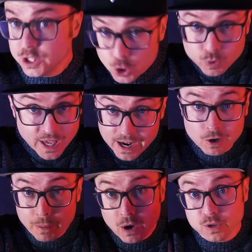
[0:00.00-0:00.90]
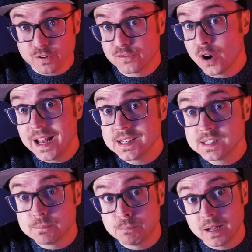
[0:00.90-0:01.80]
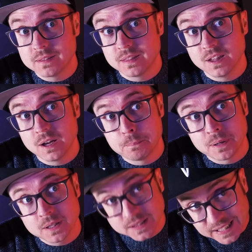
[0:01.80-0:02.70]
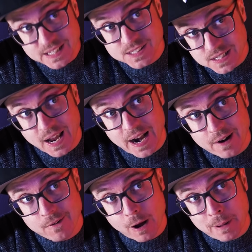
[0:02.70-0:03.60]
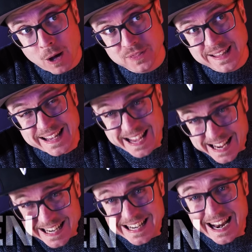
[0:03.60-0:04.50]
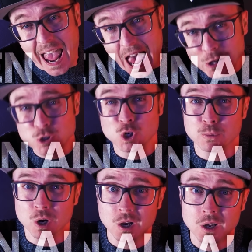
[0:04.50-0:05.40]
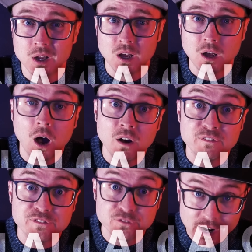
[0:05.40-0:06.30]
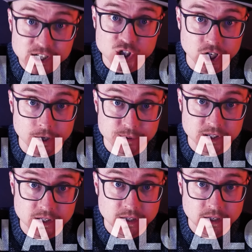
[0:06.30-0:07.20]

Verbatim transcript: You care about your friends, but the police care about the hidden algebra of friendships.